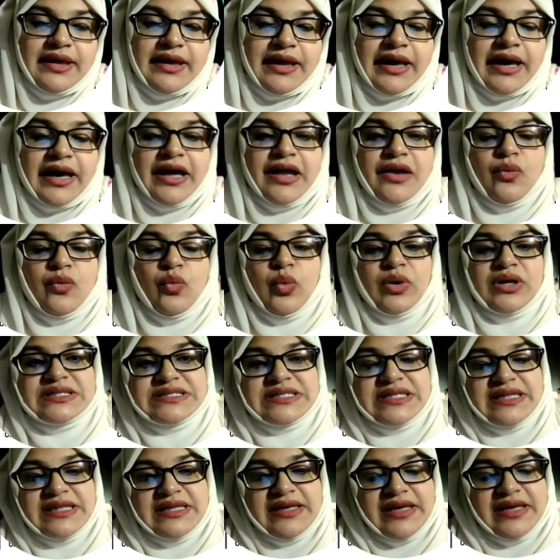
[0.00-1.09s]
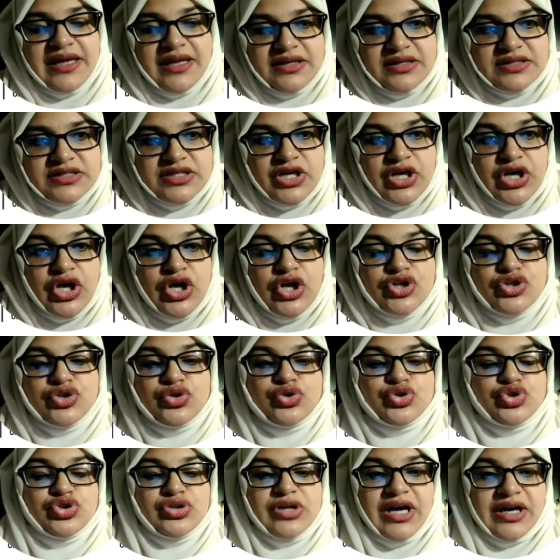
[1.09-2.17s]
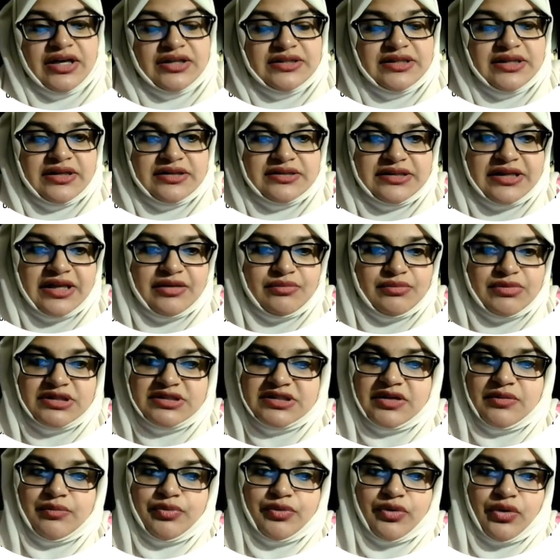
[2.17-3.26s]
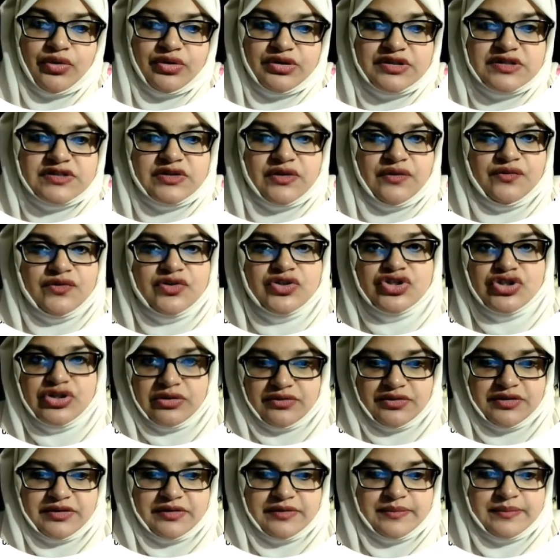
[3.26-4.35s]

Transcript: and once in the end, to track the attainment and progress of the children.